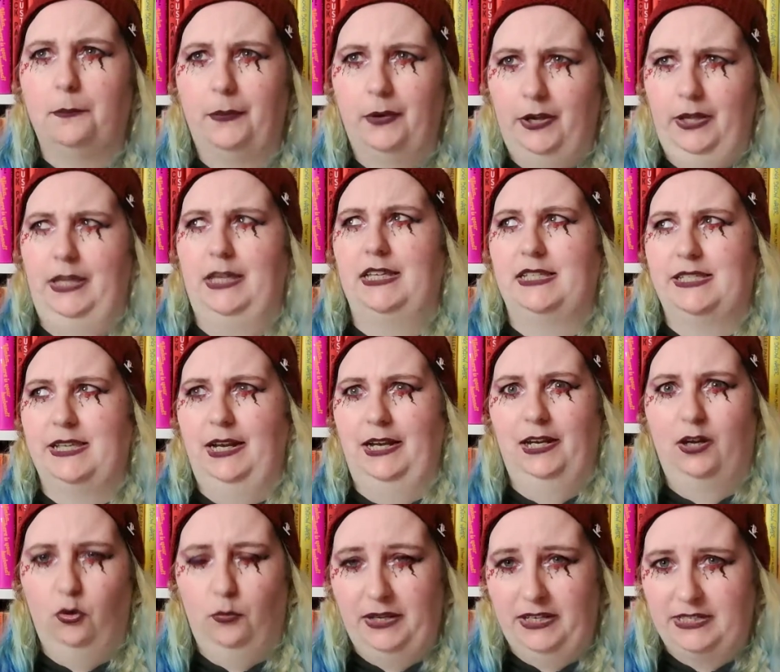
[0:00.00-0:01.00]
but it's a
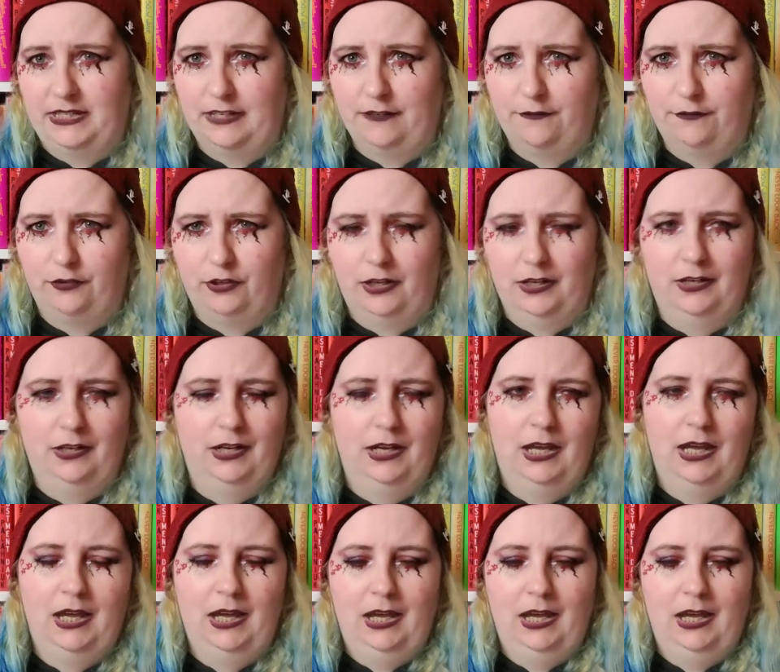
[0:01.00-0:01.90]
little bit different.